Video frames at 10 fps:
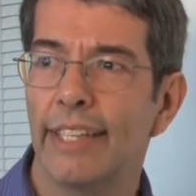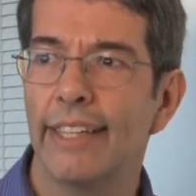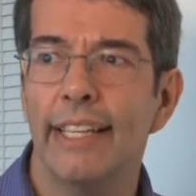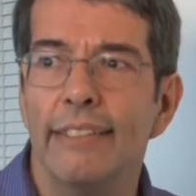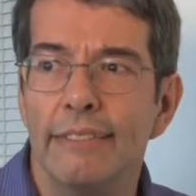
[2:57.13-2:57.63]
And
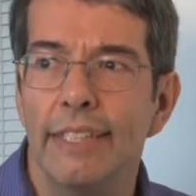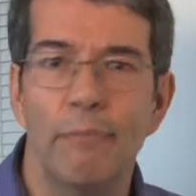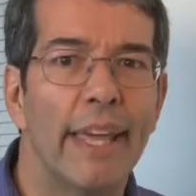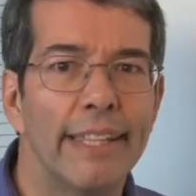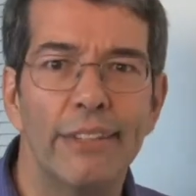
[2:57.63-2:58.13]
then
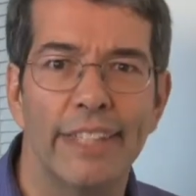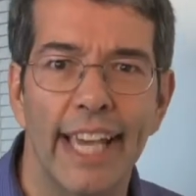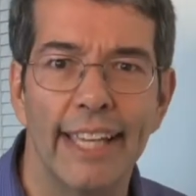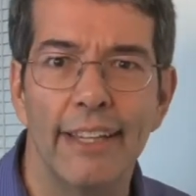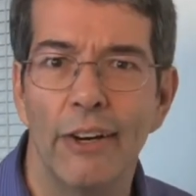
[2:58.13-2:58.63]
depending on the
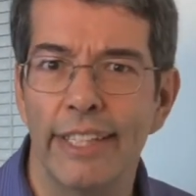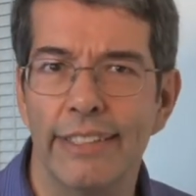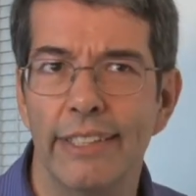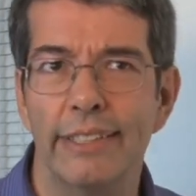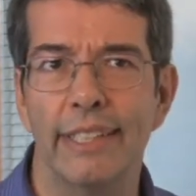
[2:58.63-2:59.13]

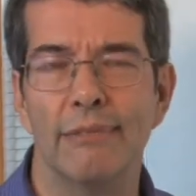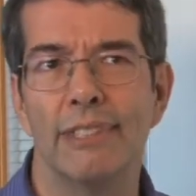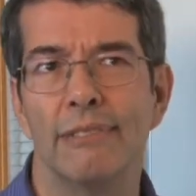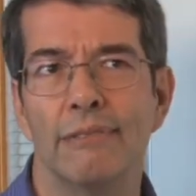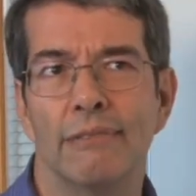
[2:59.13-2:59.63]
audience, they say,
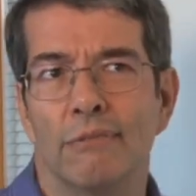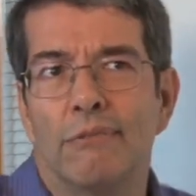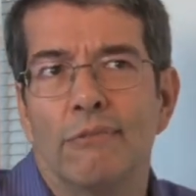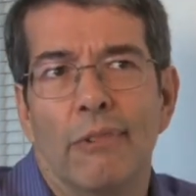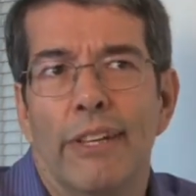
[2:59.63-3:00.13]
well,
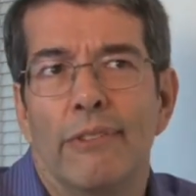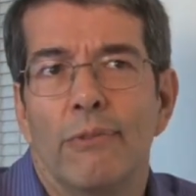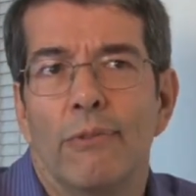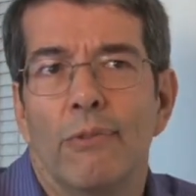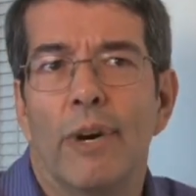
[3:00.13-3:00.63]

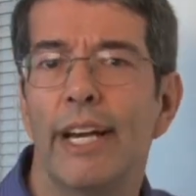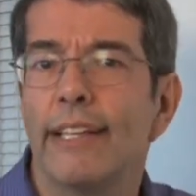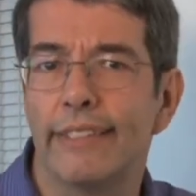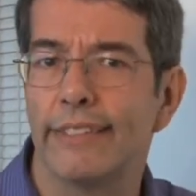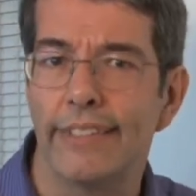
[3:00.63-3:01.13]
what
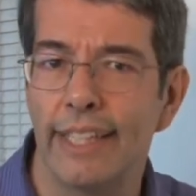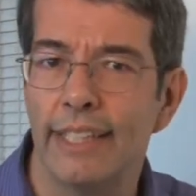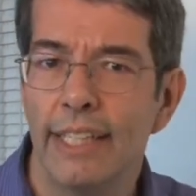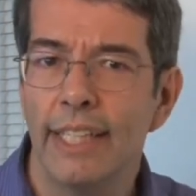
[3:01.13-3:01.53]
else is there?